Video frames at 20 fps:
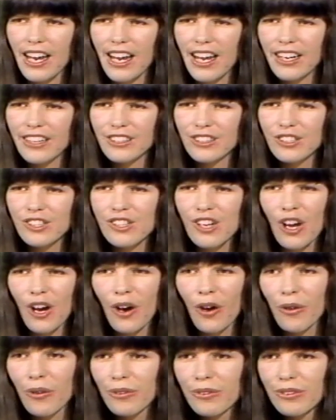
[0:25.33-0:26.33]
And
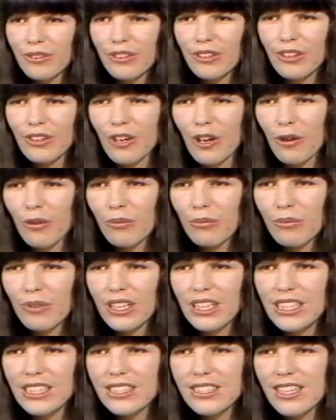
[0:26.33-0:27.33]
so, you know,
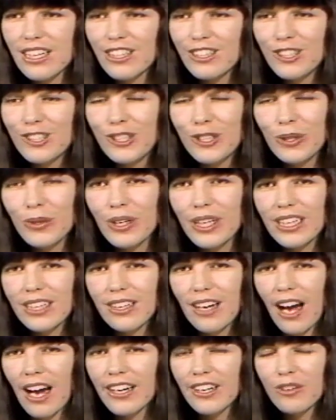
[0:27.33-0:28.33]
when he said to do
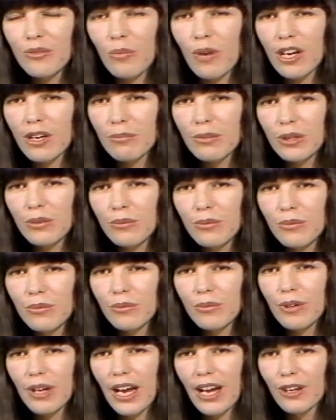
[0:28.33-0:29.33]
it, I didn't want to be
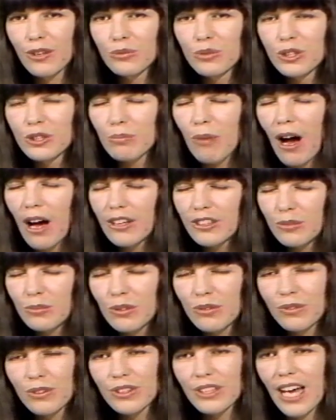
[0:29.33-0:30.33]
held
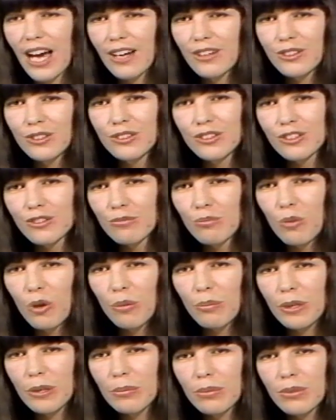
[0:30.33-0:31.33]
responsible for thousands of
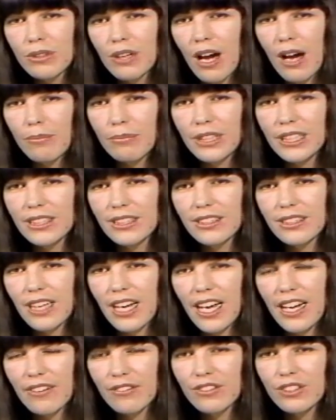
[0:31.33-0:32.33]
more people not being
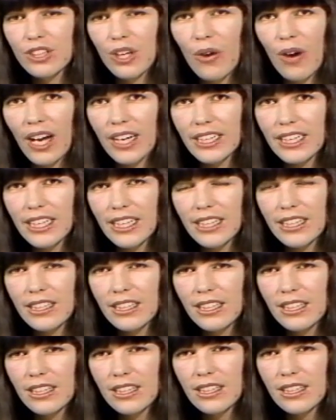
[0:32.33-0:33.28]
saved, so I did.